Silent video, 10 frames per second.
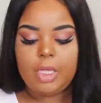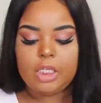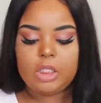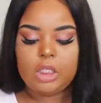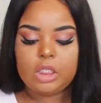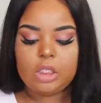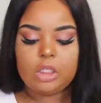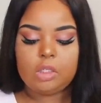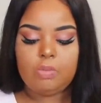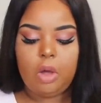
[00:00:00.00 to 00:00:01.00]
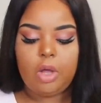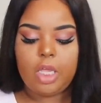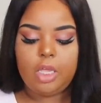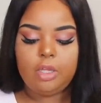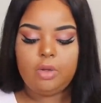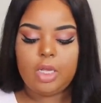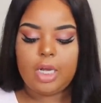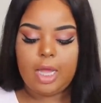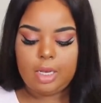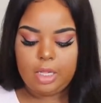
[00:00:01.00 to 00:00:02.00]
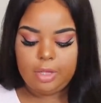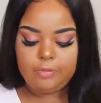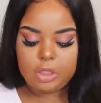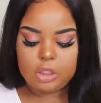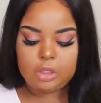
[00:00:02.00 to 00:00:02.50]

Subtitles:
is this small heel, and I love this.